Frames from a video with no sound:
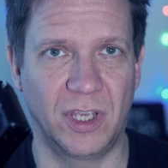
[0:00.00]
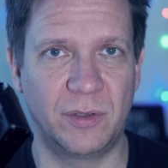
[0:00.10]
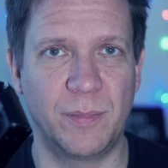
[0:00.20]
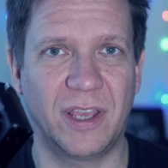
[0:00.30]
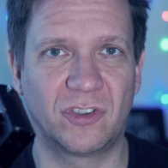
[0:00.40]

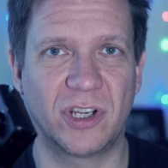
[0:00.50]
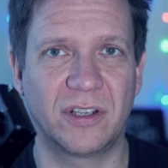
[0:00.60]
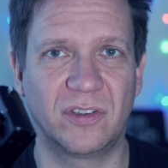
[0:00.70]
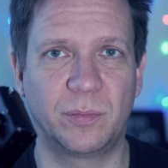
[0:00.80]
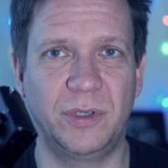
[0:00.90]
It makes
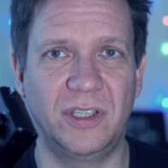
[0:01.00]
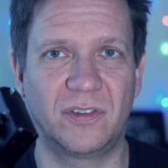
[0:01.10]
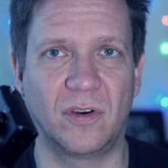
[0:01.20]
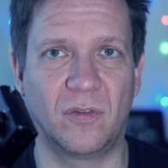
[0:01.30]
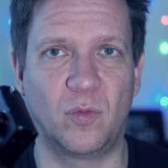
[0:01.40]
shutter
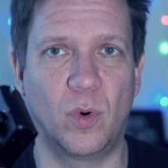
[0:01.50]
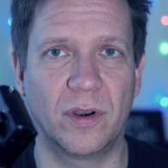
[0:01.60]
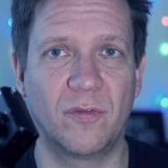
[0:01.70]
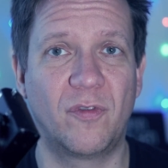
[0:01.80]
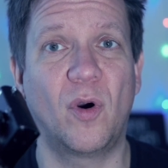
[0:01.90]
speeds of
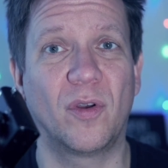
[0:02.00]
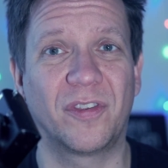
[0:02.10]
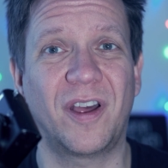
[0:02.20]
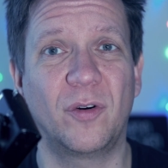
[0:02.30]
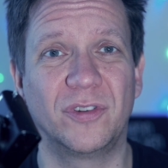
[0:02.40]

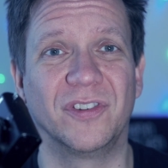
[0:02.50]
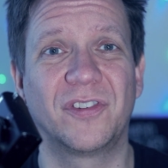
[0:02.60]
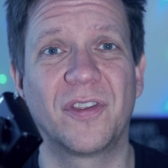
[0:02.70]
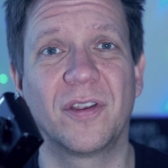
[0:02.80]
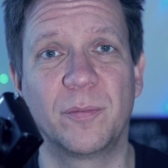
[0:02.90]

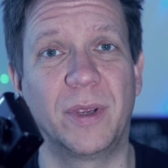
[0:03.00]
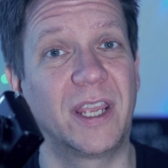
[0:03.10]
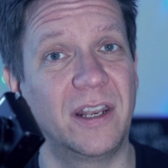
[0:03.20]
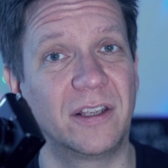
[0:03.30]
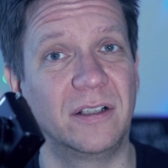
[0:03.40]
1/4000th
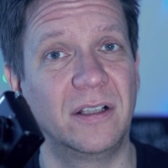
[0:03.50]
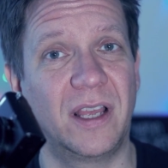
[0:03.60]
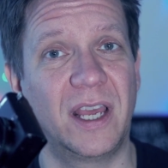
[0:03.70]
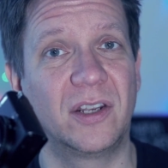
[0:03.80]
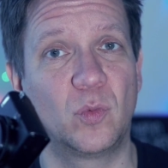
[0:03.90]
mechanical
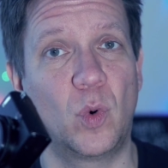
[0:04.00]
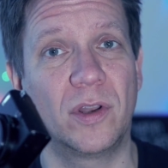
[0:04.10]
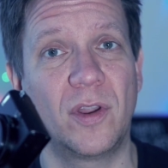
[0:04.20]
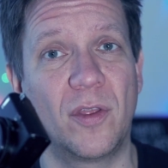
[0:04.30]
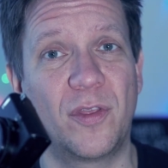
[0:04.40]
and
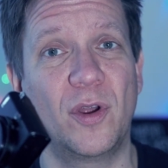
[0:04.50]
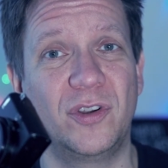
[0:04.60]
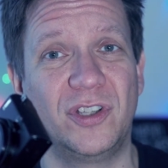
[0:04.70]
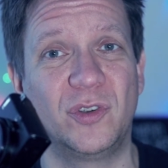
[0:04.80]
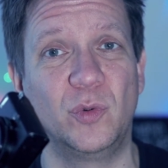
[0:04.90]

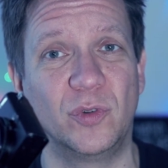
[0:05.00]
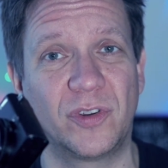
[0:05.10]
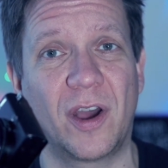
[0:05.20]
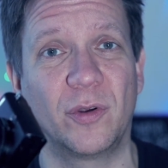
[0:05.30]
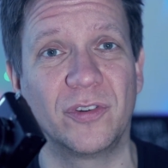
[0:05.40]

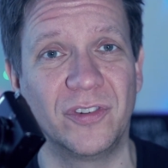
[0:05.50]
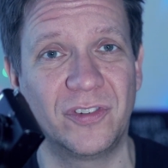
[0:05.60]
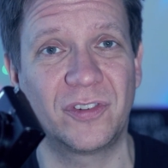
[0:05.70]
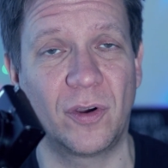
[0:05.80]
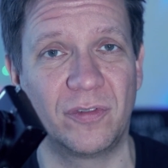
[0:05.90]

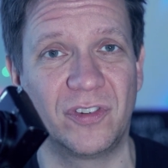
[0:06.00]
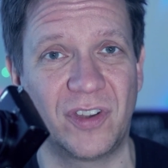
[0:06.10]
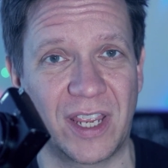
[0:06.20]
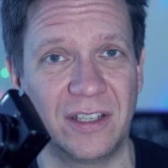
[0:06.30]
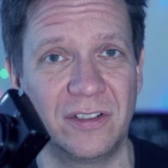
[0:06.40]
1/32,000th of a
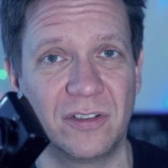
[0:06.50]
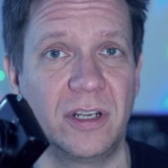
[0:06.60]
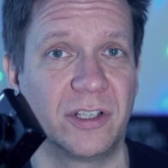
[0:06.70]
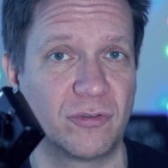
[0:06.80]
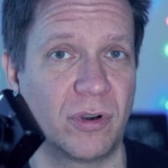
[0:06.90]
second
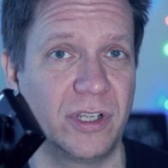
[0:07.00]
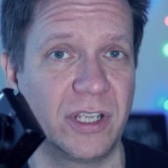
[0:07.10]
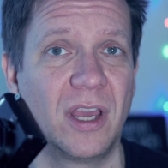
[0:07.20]
electronic